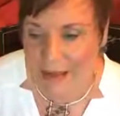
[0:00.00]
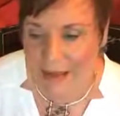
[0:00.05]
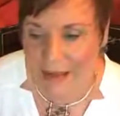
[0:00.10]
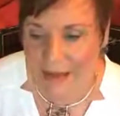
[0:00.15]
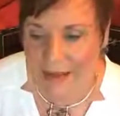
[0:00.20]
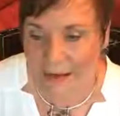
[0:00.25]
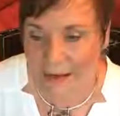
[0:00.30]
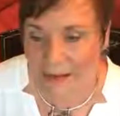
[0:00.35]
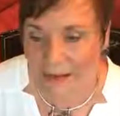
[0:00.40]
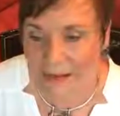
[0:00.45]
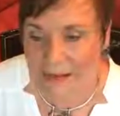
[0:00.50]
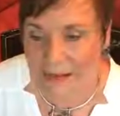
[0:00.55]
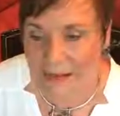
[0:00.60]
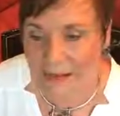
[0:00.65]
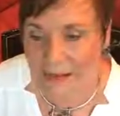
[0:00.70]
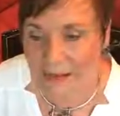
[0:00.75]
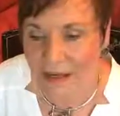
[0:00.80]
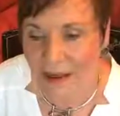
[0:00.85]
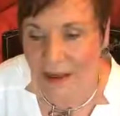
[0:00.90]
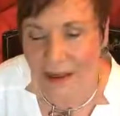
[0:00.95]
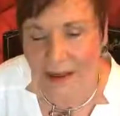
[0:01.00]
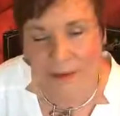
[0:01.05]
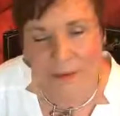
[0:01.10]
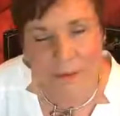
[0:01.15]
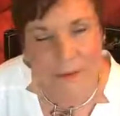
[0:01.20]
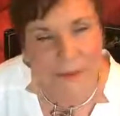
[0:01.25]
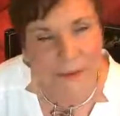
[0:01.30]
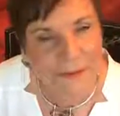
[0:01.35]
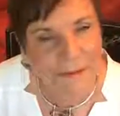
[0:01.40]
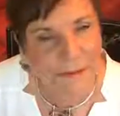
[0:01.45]
And I
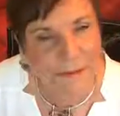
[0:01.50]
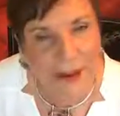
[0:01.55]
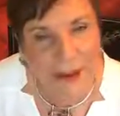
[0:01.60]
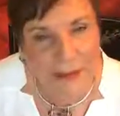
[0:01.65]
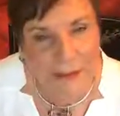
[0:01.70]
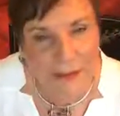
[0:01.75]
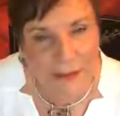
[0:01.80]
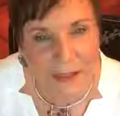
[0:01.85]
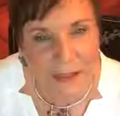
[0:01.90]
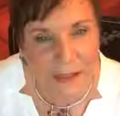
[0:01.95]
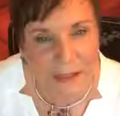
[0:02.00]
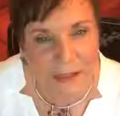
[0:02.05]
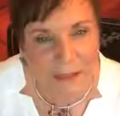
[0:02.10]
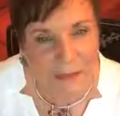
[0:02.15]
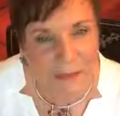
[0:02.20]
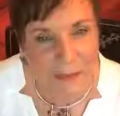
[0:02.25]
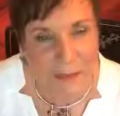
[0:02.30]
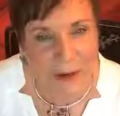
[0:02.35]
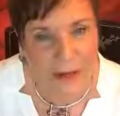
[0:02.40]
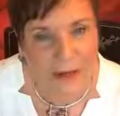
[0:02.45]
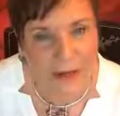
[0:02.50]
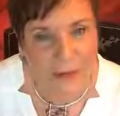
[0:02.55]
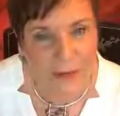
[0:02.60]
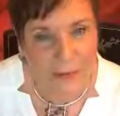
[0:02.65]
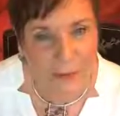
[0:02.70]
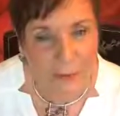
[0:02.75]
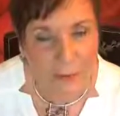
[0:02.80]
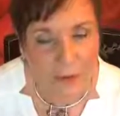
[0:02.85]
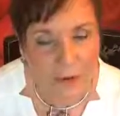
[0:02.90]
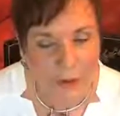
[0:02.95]
was fascinated by
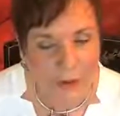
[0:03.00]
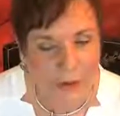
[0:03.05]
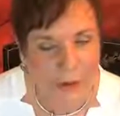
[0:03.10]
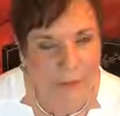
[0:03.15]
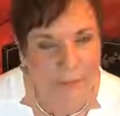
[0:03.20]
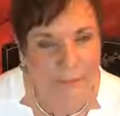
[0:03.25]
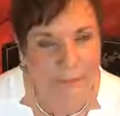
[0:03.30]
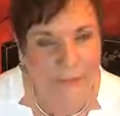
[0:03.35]
his work.